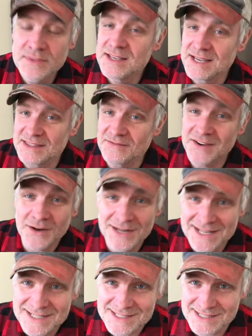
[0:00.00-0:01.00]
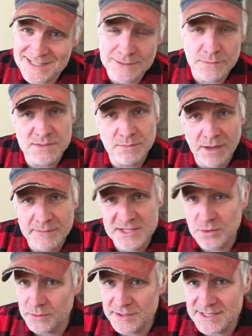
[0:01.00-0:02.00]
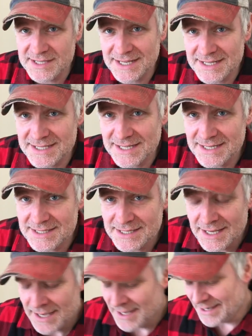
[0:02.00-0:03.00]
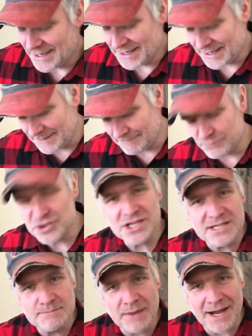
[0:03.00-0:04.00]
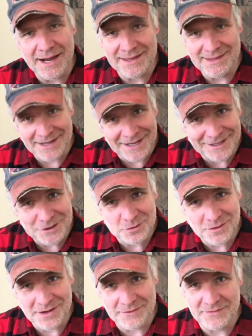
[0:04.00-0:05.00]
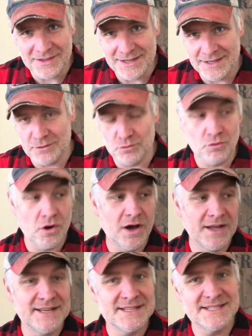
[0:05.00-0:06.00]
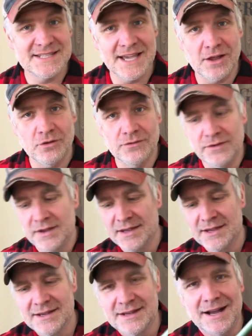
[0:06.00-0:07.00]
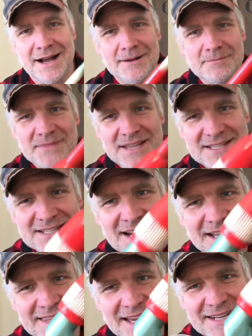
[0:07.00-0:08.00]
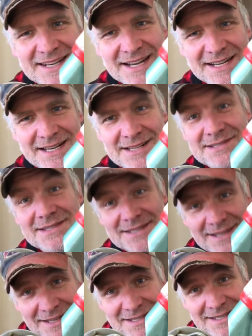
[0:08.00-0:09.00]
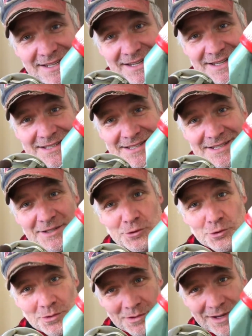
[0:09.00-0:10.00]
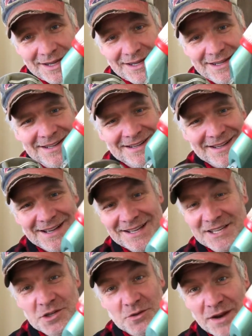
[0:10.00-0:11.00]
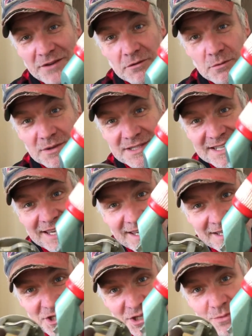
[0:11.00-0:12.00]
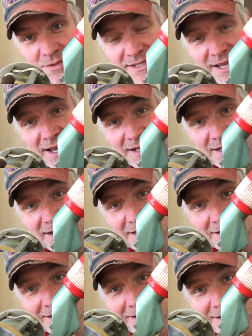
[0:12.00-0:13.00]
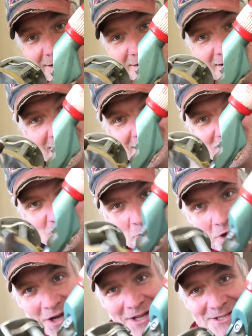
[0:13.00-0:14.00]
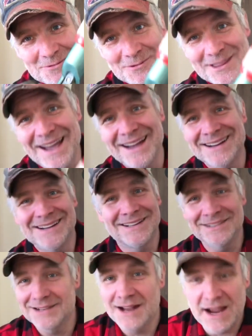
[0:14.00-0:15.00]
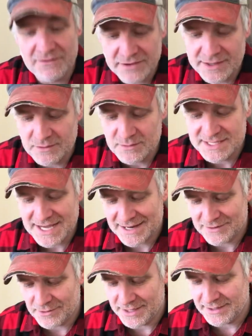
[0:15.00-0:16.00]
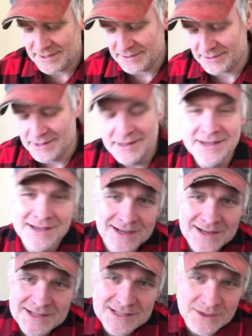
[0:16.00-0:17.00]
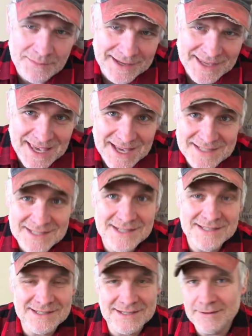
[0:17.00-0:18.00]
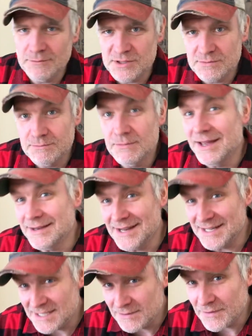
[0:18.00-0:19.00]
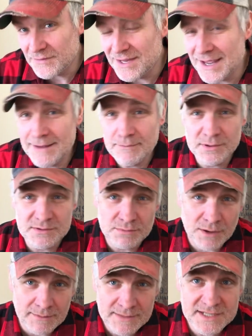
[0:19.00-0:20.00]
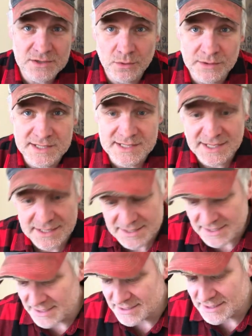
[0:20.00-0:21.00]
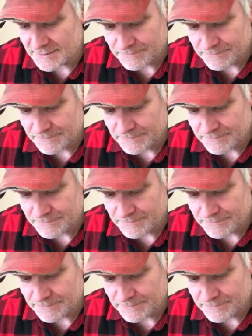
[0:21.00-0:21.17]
At the very least, this thing was probably sold in the 60s. Just by the color of the rod itself, it's got that nice 60s green. You know, everyone's kitchen was that color, the rods were that color, everything was that green color. So my guess is it was a 1958, but it was probably sold in the 60s.